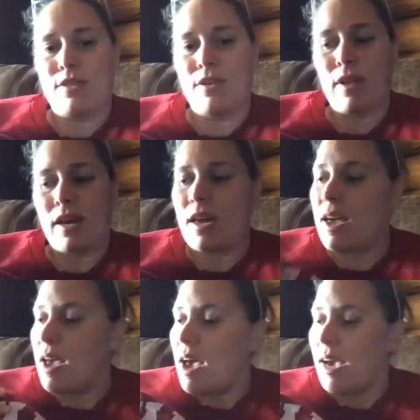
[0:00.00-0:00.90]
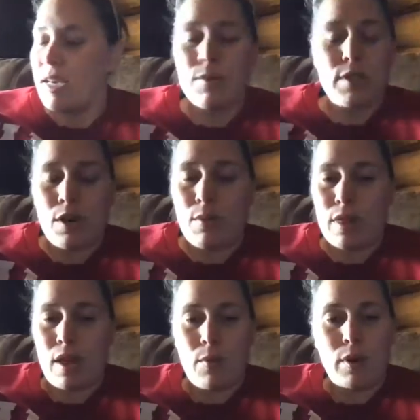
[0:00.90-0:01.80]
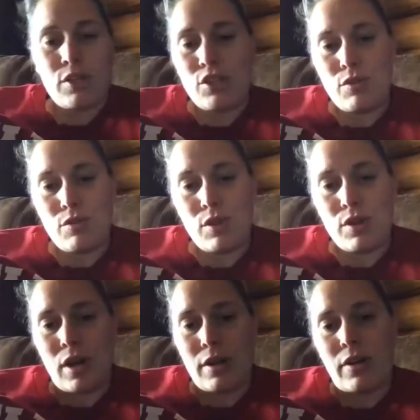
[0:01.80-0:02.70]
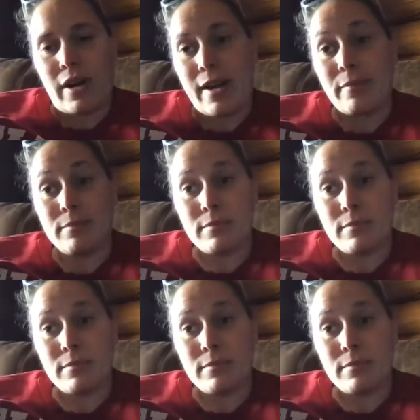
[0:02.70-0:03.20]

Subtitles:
So like, I guess we'll start with like, where did you do your undergrad at?